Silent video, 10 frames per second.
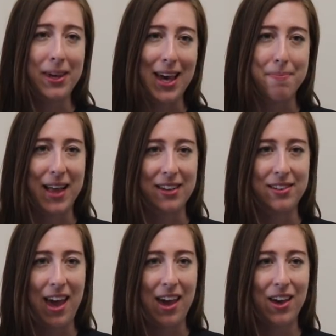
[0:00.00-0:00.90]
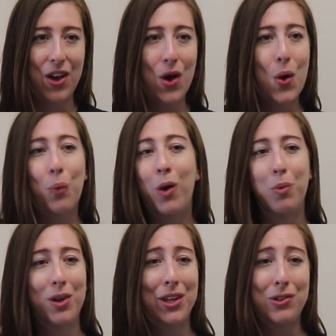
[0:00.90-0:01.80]
p.m. that day. What
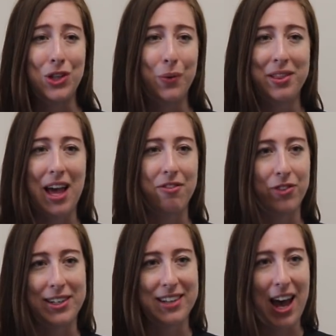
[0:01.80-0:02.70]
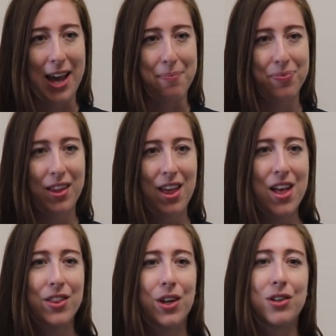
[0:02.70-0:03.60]
will you do with that free time?
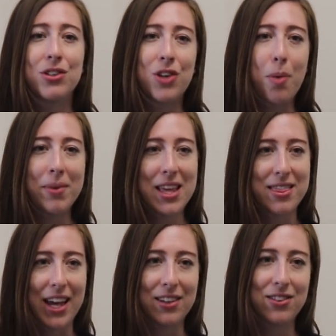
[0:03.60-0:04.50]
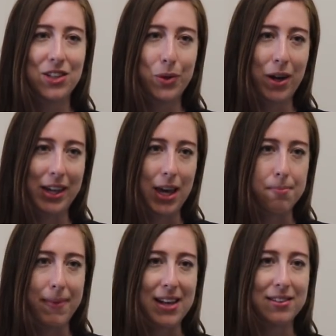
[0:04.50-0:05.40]
There are so many things to do on
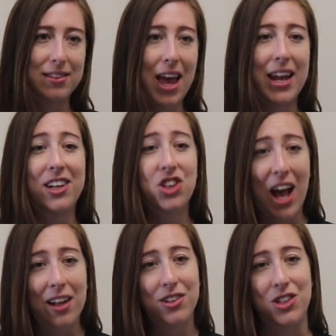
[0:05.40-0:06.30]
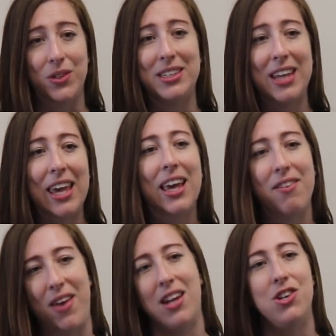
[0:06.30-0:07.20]
campus, and I challenge you to take
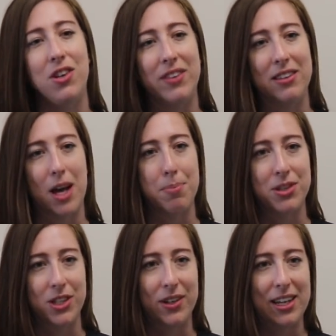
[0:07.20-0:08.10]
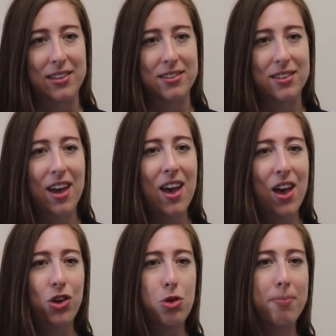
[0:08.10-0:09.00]
advantage of these opportunities.
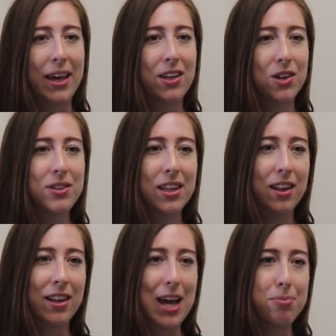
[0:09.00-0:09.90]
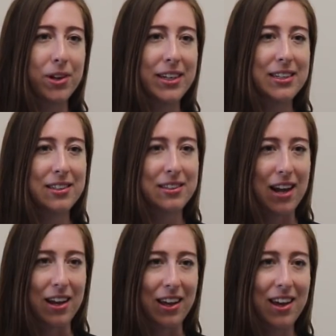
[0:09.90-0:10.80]
You might go to the library to
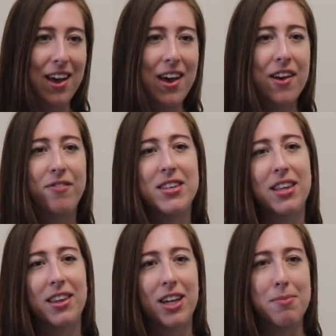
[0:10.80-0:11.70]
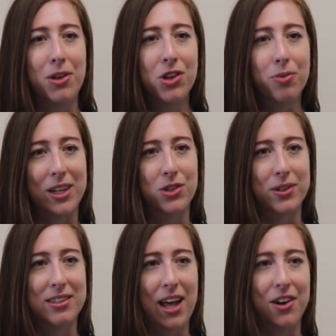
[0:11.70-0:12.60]
study, visit the Commuter
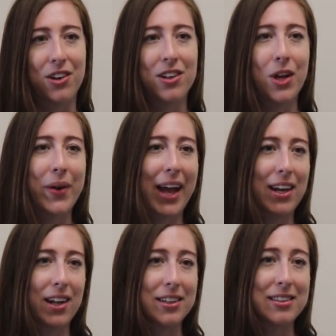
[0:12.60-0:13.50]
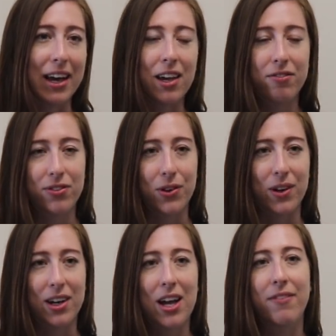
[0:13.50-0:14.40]
Resource Center located on the second
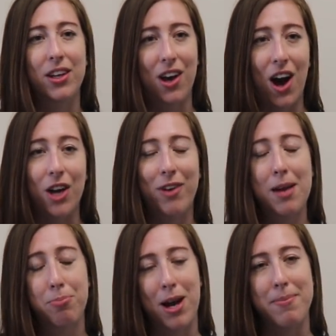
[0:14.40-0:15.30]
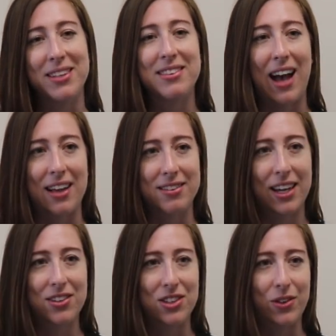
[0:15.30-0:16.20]
floor of the Conrad Previs
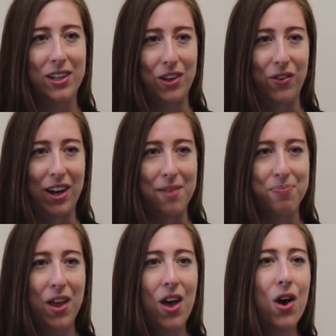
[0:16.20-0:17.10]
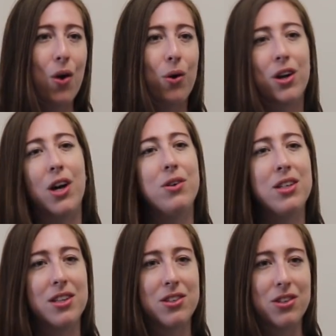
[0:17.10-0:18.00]
Aztec Student Union, or go
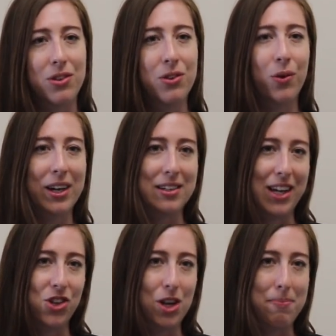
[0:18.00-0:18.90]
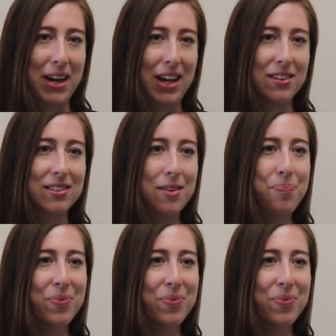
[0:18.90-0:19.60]
to the student organization meetings.